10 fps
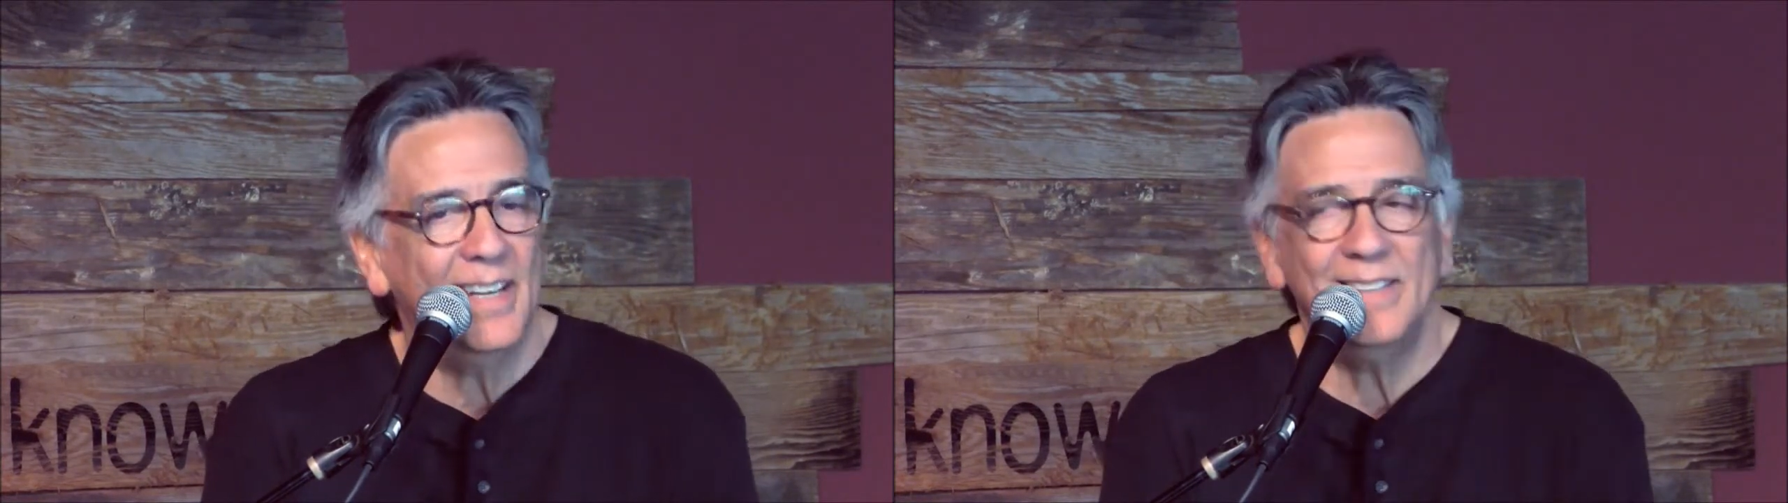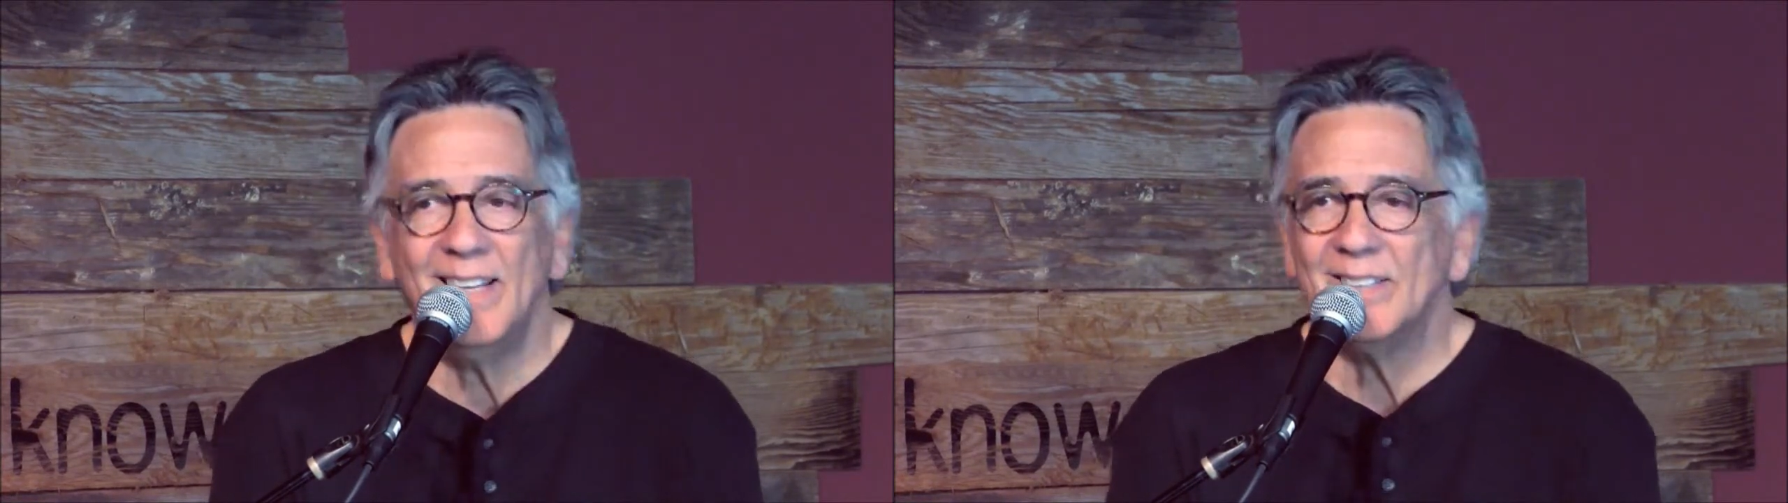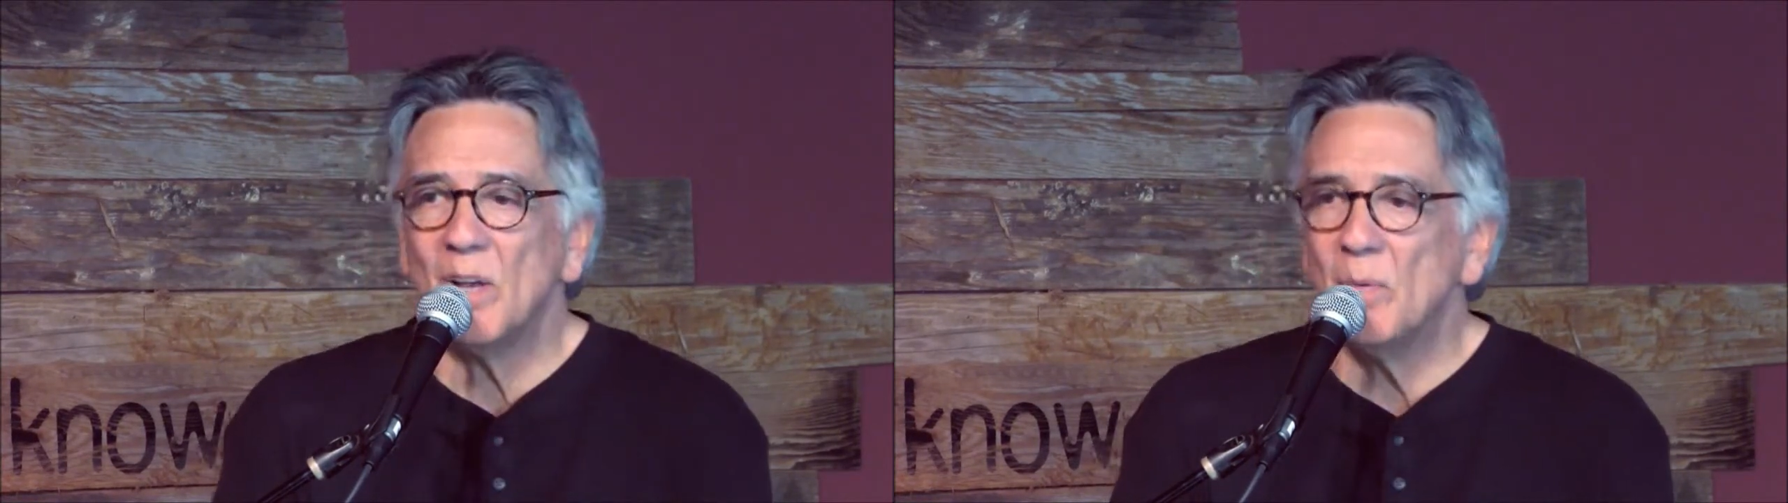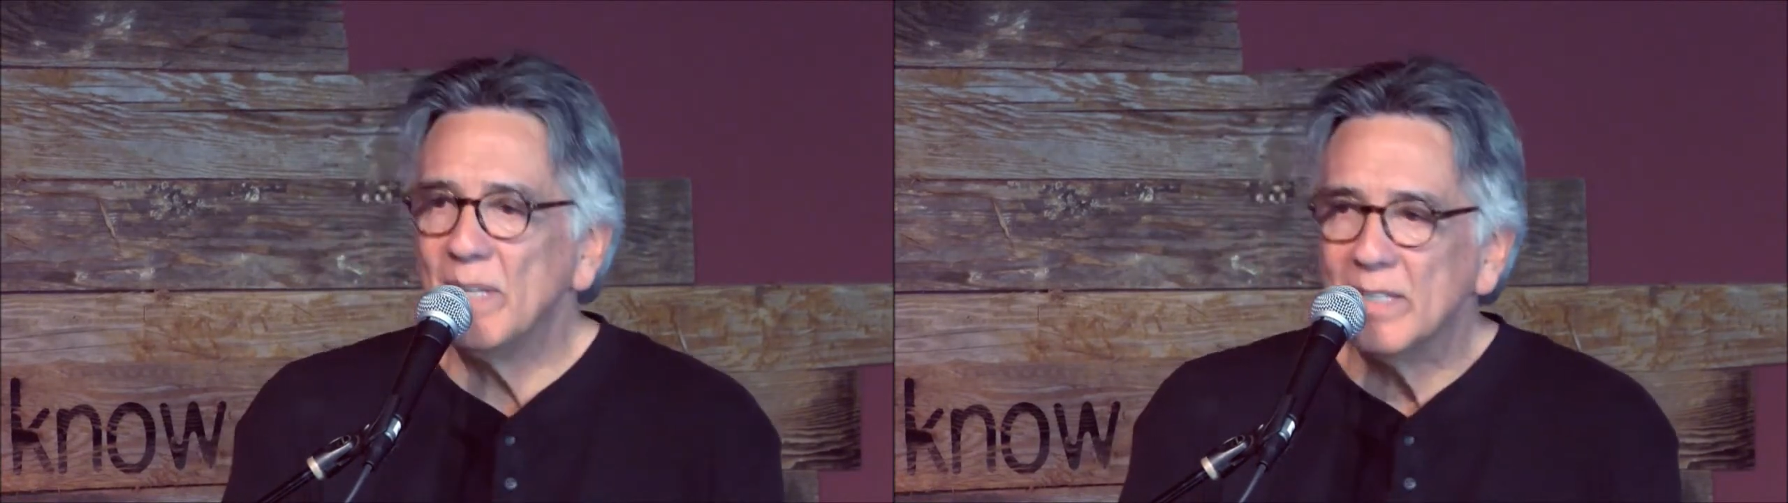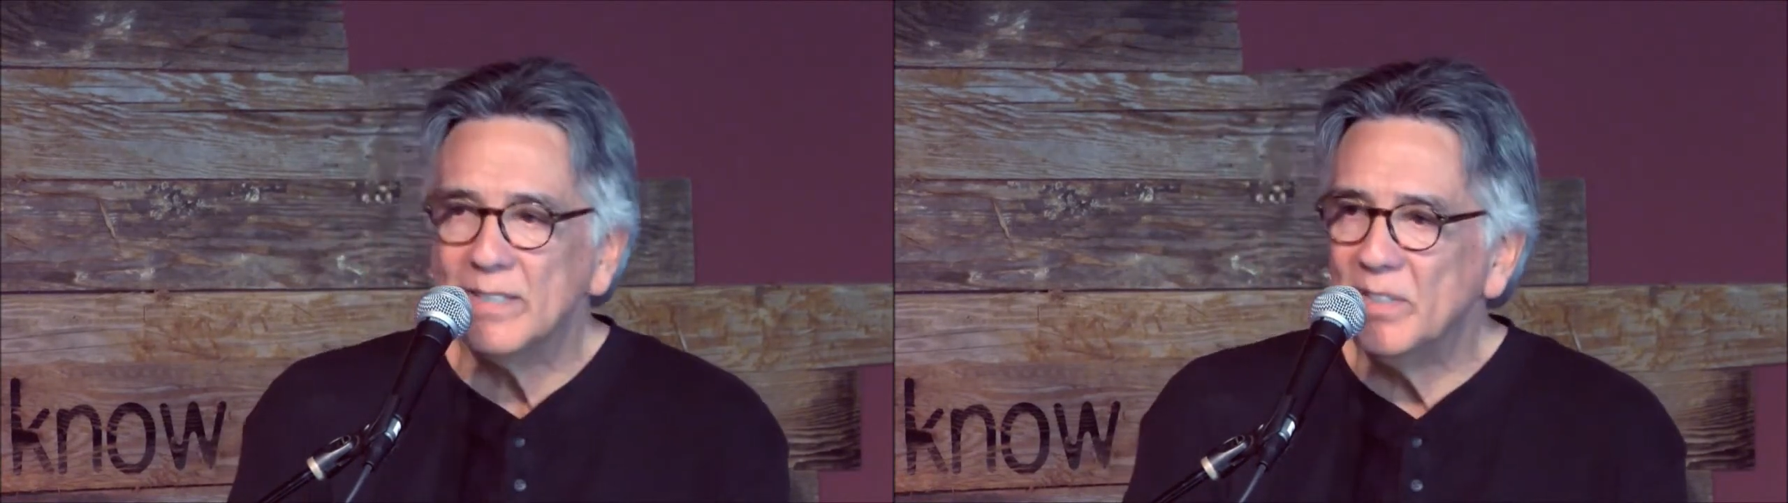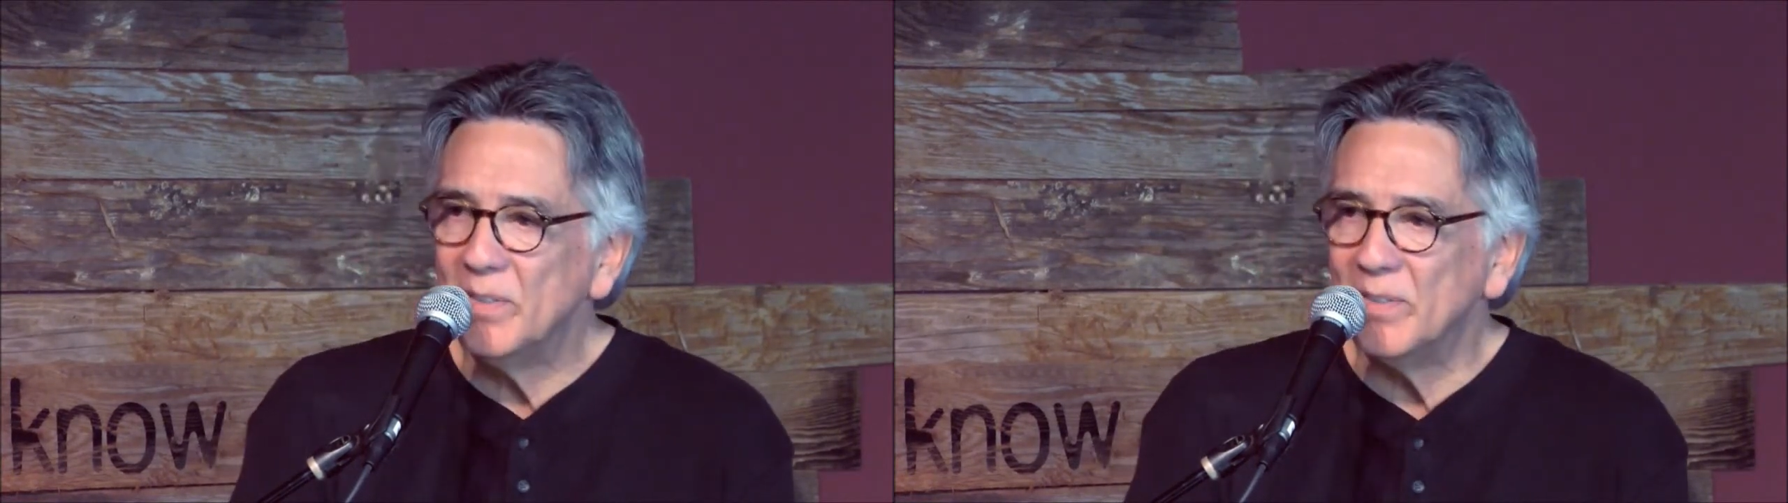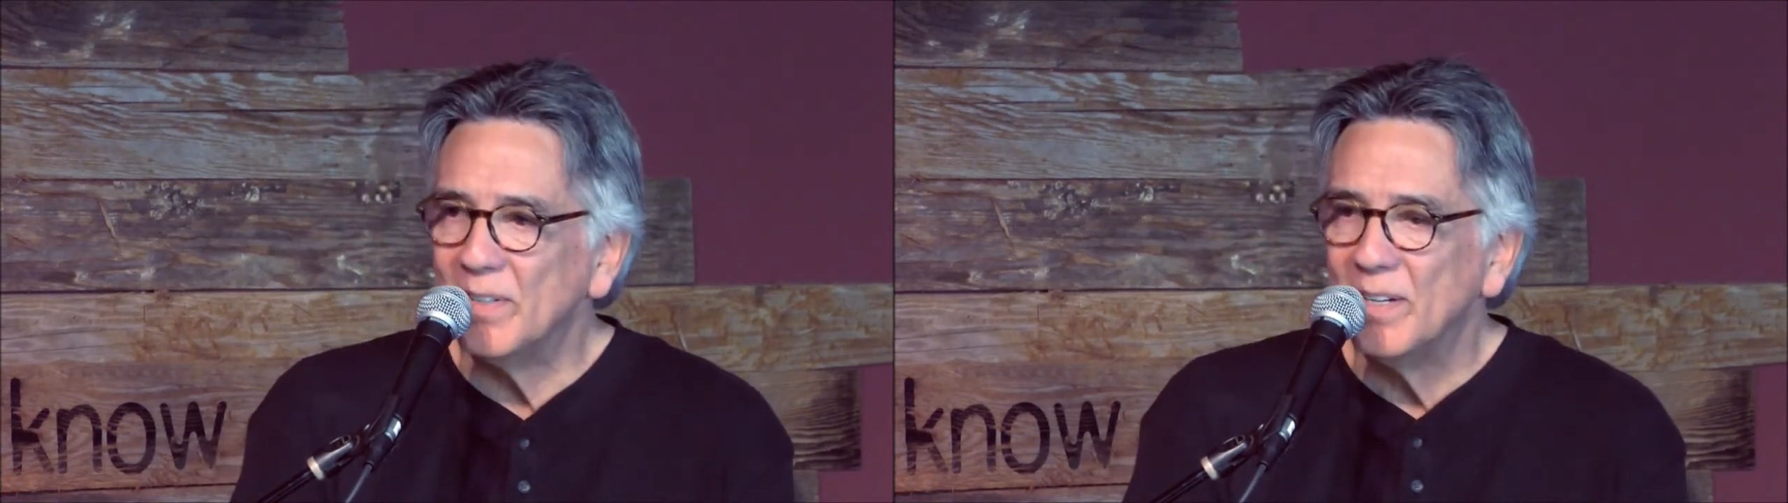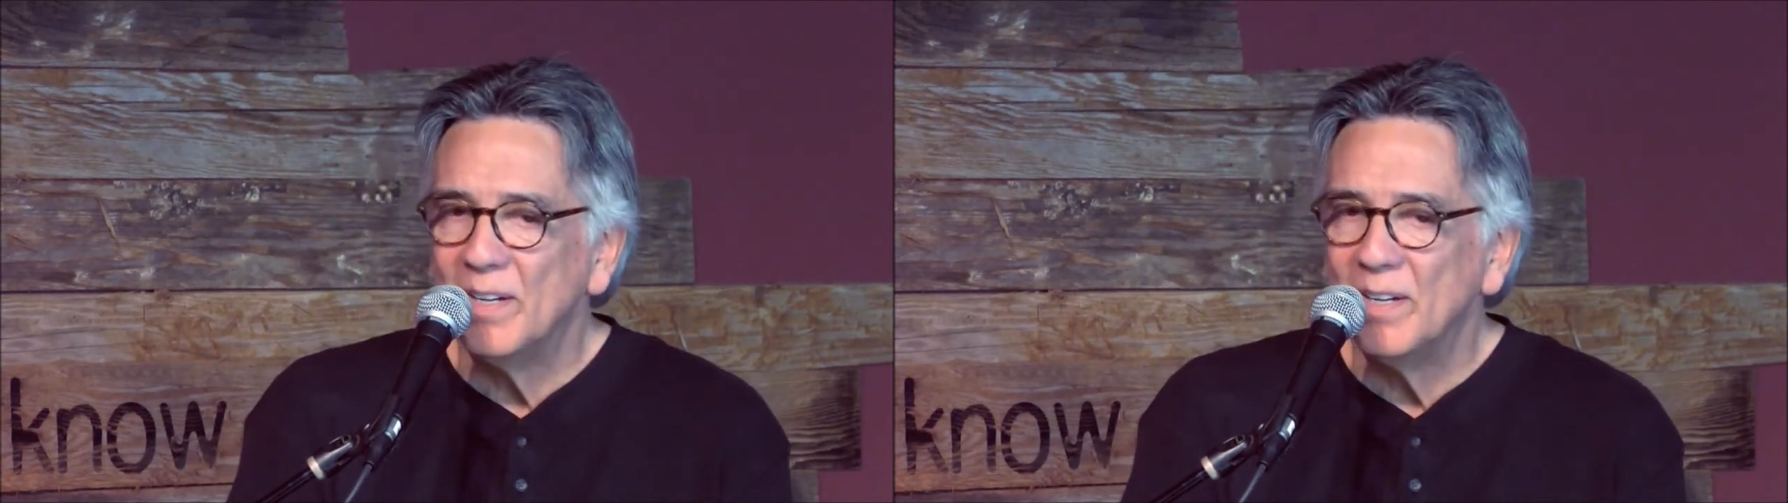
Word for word: And that's all we can do.